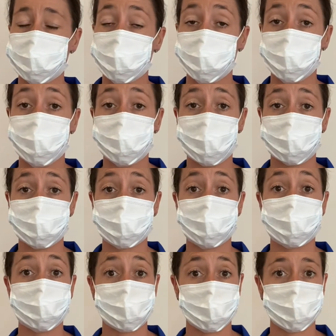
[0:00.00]
you might
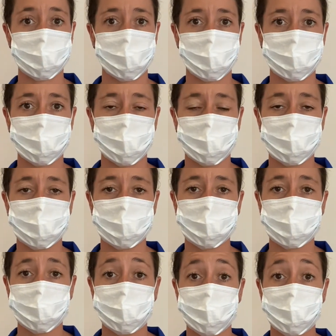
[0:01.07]
see it like this.